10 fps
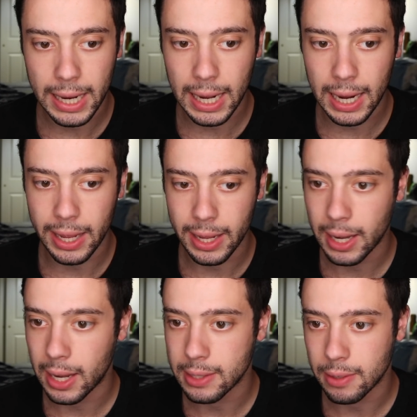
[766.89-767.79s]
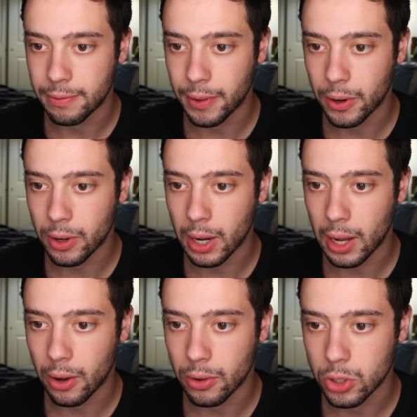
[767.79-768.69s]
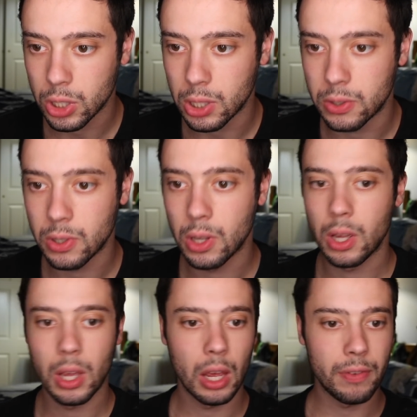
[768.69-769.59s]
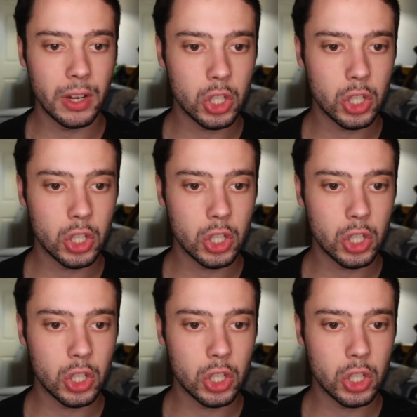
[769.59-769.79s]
I got it, guys, I figured it out, jeez. If I